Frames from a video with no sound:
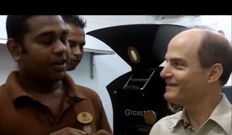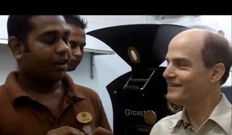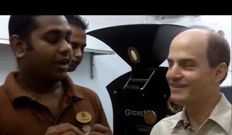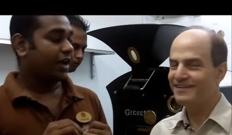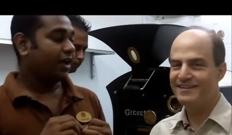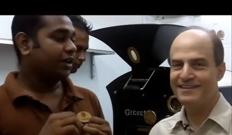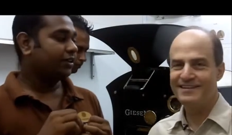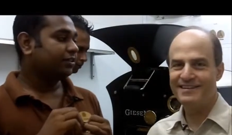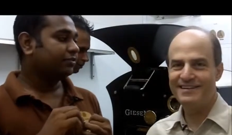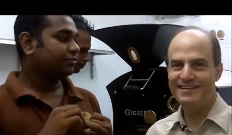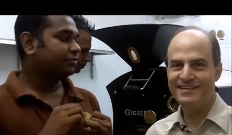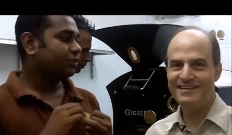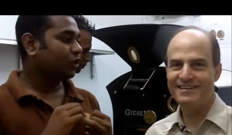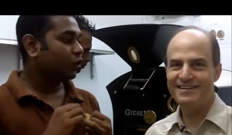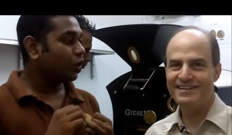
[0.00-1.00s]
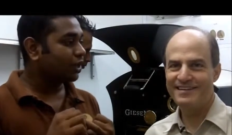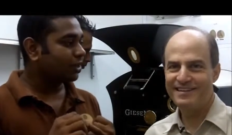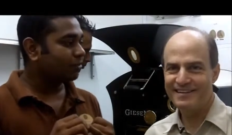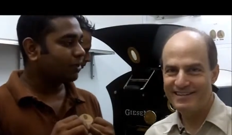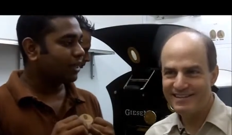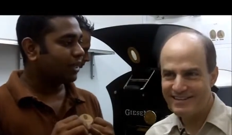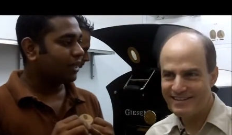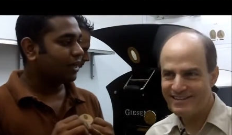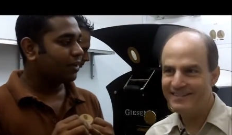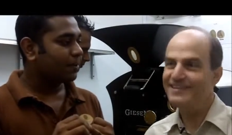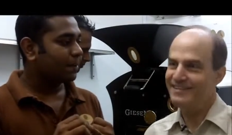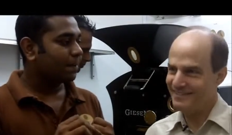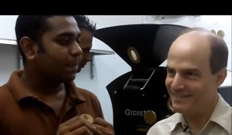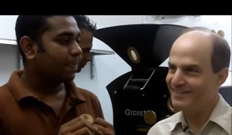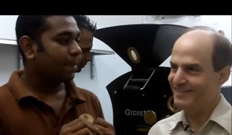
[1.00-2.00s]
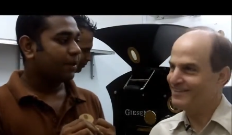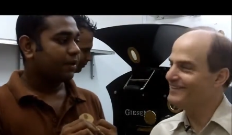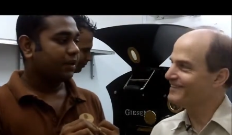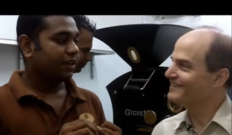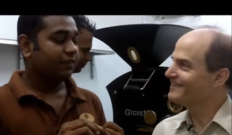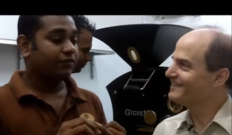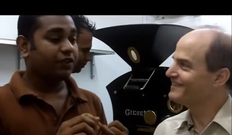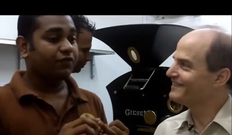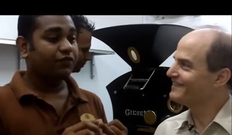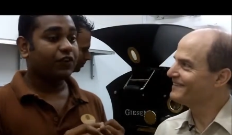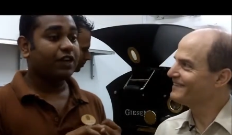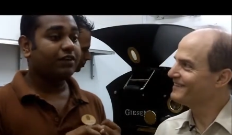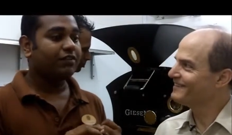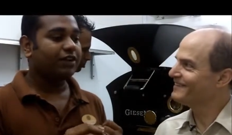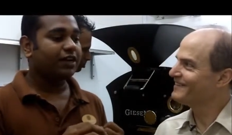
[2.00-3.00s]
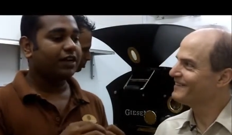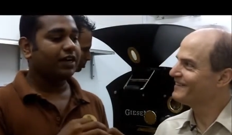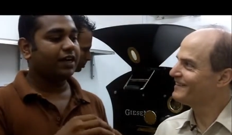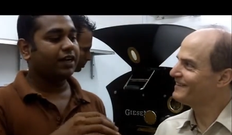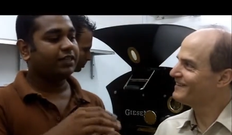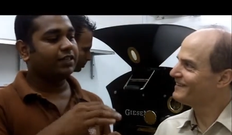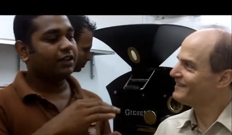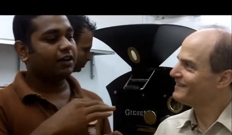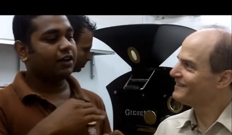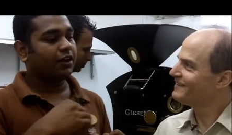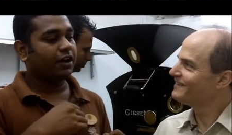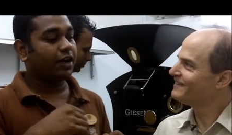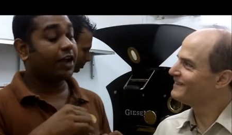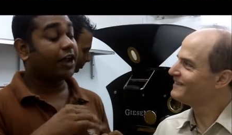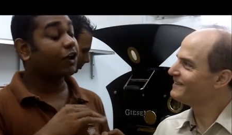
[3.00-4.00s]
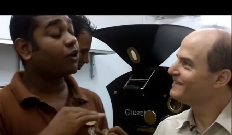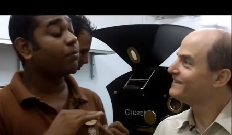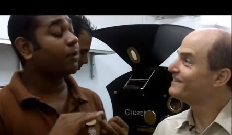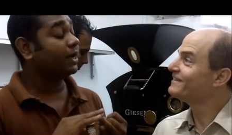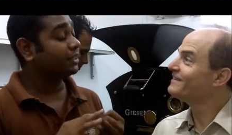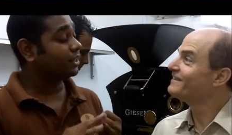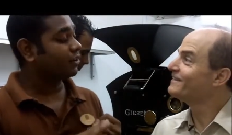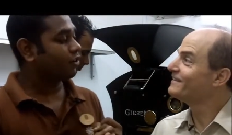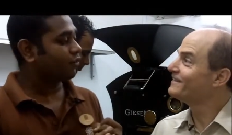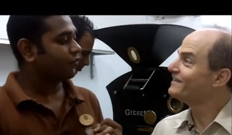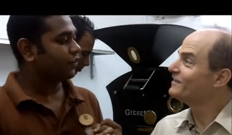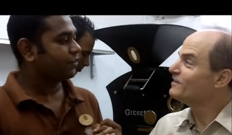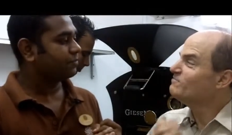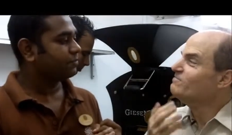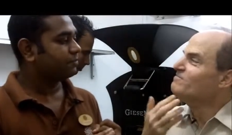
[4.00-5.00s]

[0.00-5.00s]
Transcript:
Speaker 1: And Guatemala give the flavor and the aroma in the coffee.